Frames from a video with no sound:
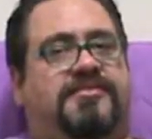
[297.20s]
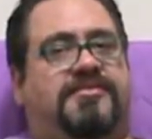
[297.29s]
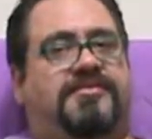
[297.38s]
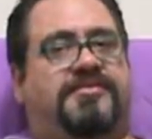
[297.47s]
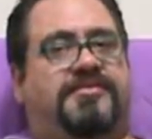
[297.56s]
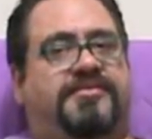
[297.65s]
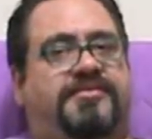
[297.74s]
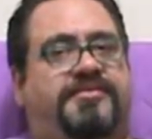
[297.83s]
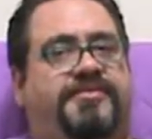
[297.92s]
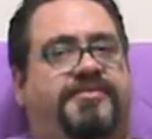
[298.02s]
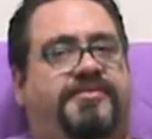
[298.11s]

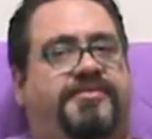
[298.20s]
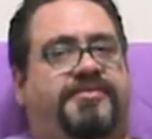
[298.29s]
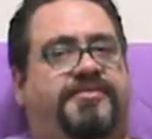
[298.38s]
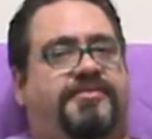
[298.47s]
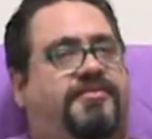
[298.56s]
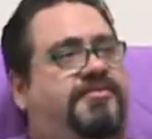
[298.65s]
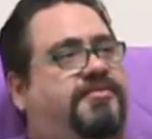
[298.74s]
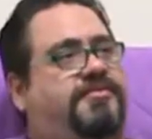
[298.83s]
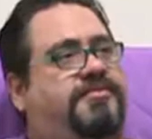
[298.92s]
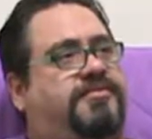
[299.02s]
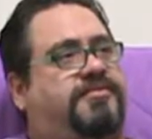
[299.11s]

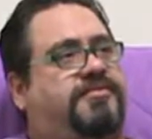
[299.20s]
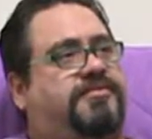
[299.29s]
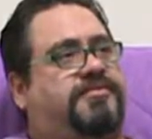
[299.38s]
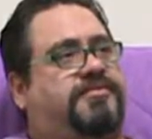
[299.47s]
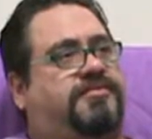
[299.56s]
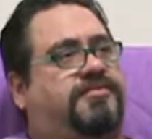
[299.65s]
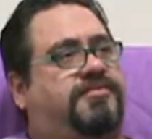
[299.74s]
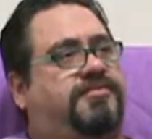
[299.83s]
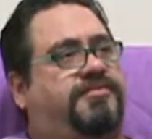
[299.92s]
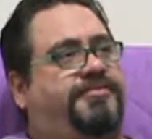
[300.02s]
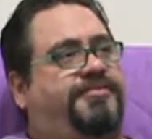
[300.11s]

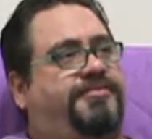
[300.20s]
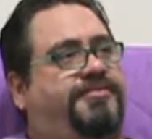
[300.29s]
[no speech]